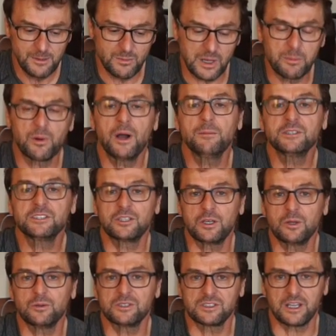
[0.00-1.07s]
my promise to
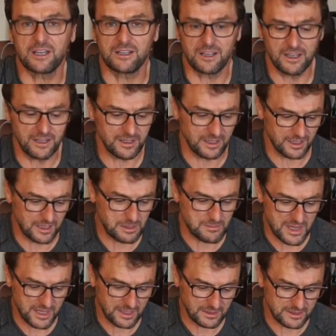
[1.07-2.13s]
you is that I'm going to keep
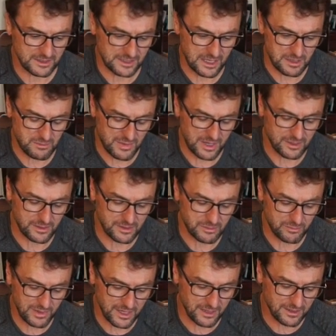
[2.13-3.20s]
making this game better
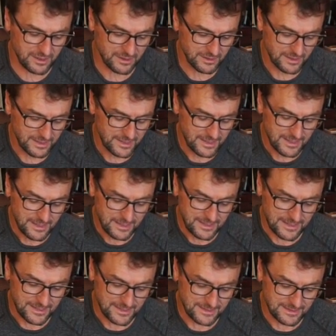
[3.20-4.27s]
and better.
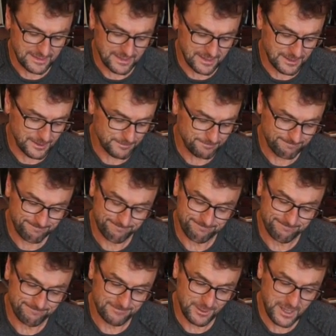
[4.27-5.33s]
And
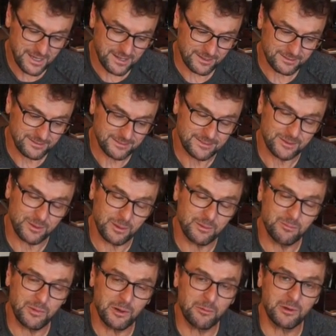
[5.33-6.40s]
yeah, you
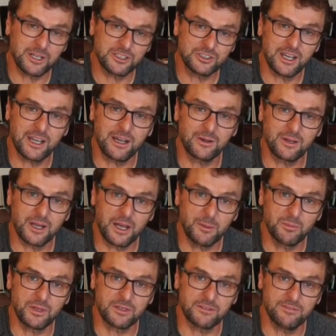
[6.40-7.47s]
might want to check out a
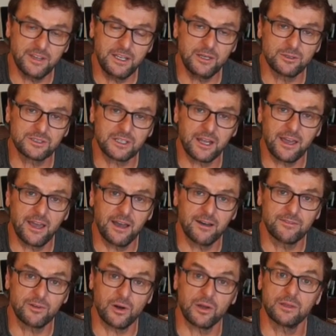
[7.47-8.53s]
couple of the videos that I
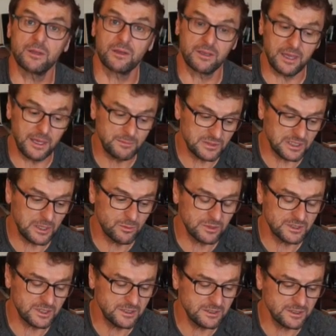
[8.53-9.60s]
have on the game
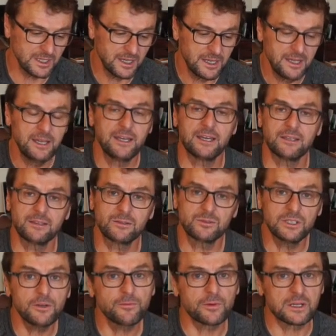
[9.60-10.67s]
sequences, and they're
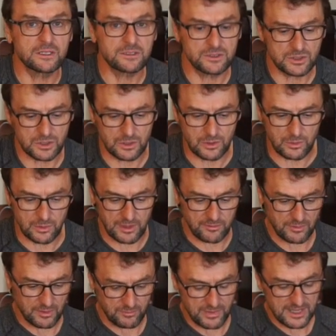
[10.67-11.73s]
different. So
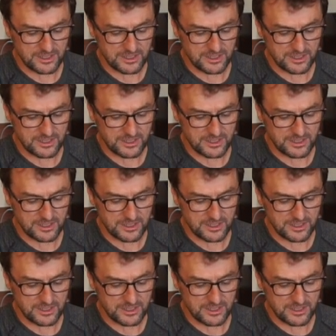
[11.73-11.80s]
I've